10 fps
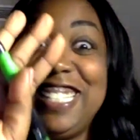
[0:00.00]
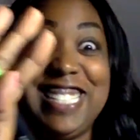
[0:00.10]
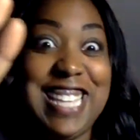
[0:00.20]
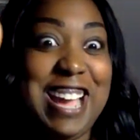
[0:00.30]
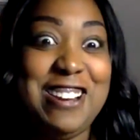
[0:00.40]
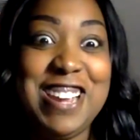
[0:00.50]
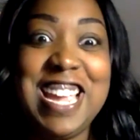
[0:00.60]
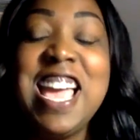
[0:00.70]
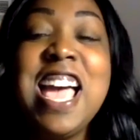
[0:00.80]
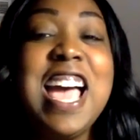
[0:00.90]

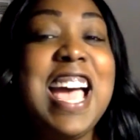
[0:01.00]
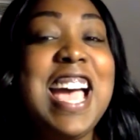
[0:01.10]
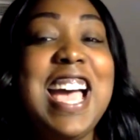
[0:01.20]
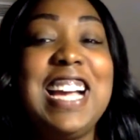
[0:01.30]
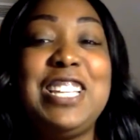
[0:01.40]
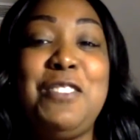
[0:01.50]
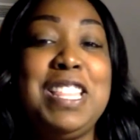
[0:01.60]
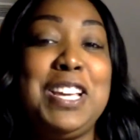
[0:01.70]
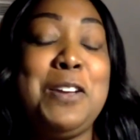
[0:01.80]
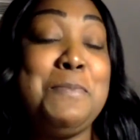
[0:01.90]
Sorry, because I have
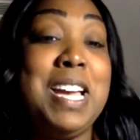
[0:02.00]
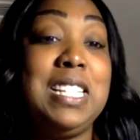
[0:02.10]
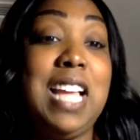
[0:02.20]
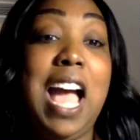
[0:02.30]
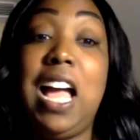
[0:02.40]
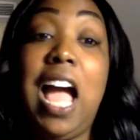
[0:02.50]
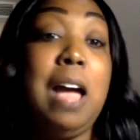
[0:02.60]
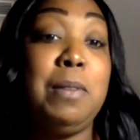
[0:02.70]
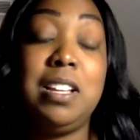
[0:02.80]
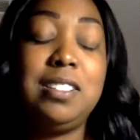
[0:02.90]
to come back. Yeah,